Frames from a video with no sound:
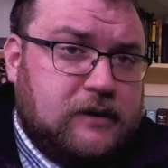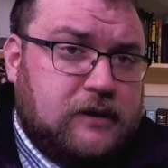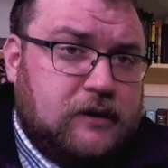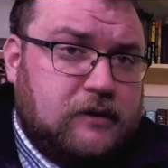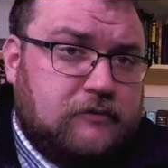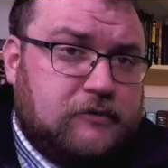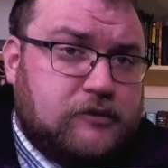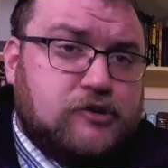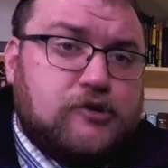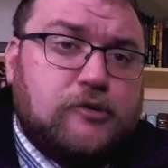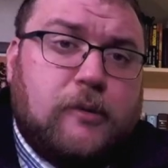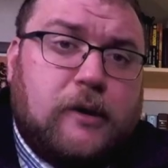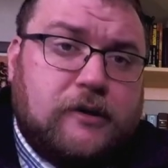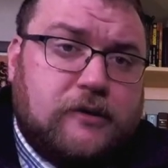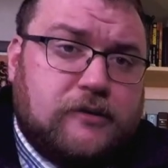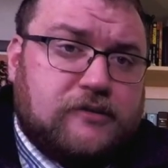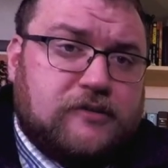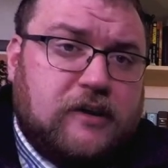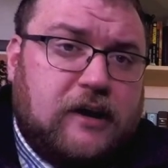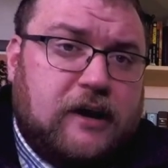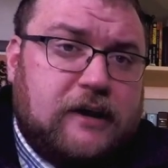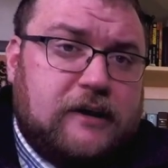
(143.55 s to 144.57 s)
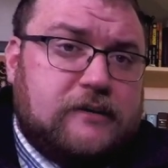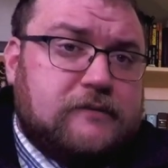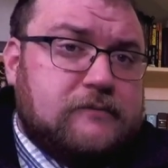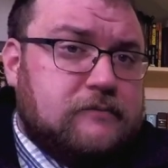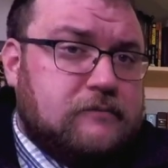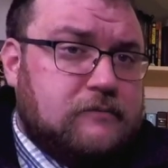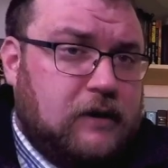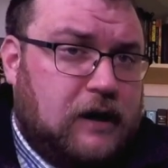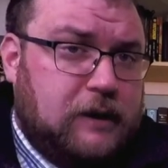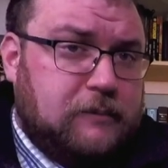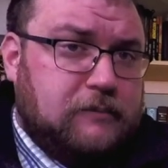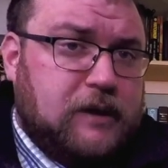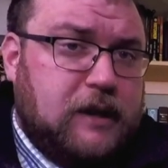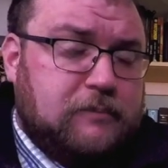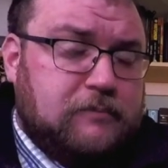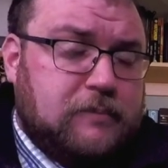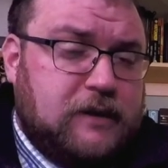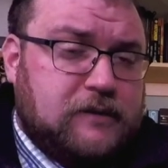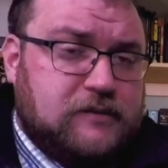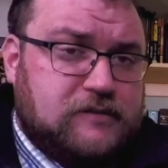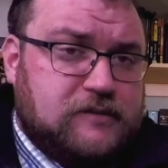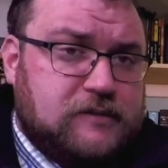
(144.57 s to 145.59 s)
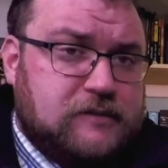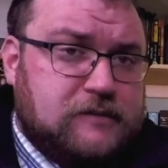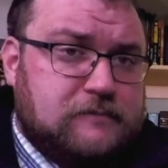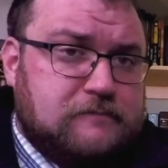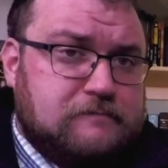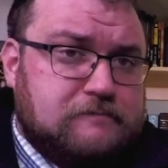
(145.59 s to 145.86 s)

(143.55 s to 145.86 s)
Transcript: For two on your side, I'm Nate Benson.